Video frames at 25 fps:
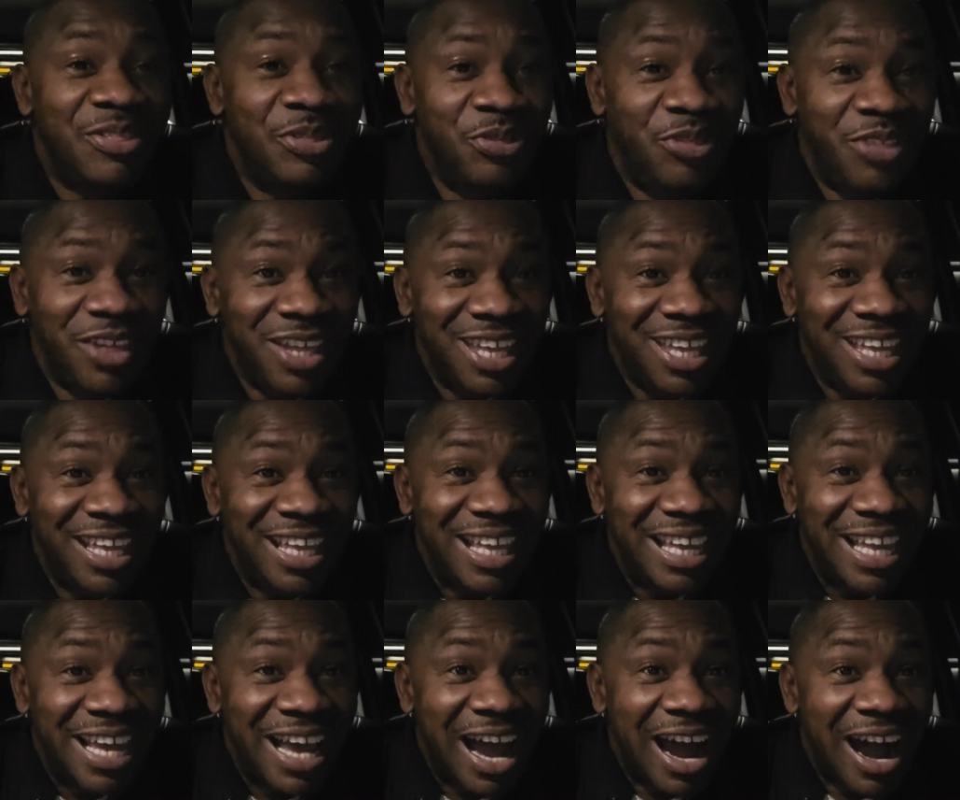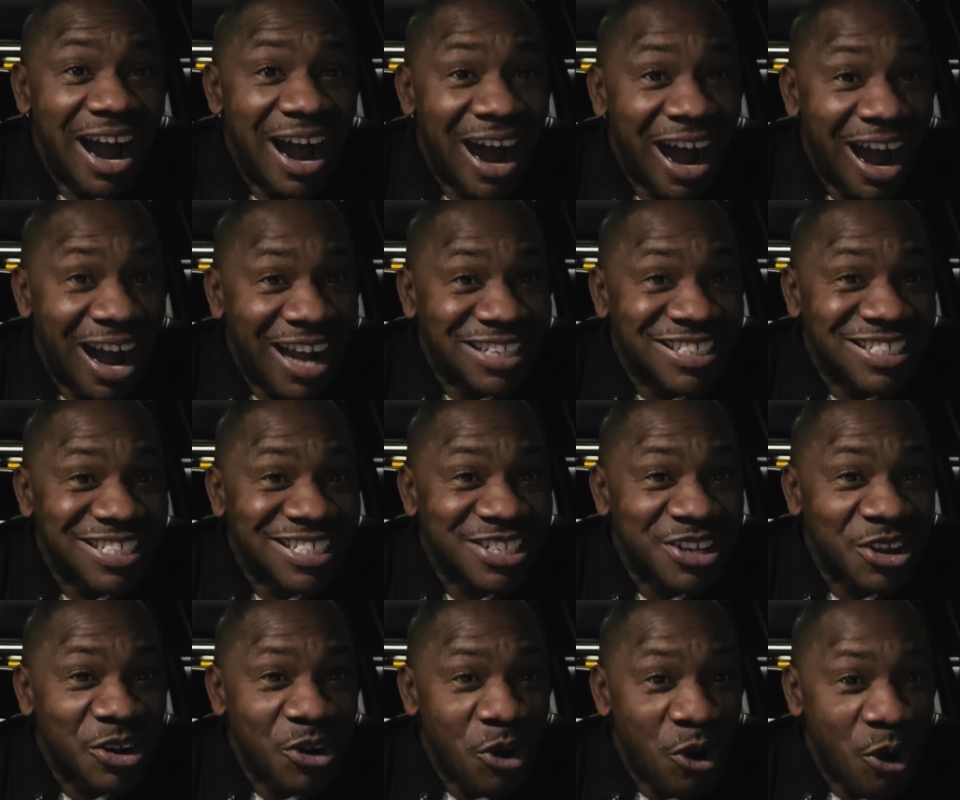the
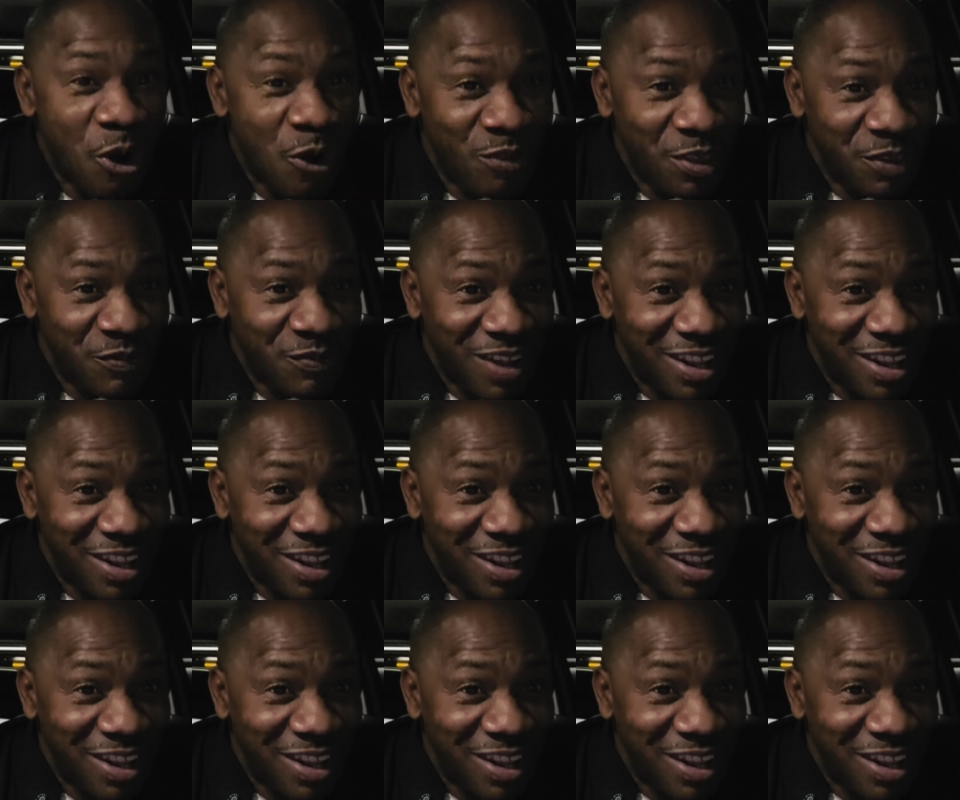heart of the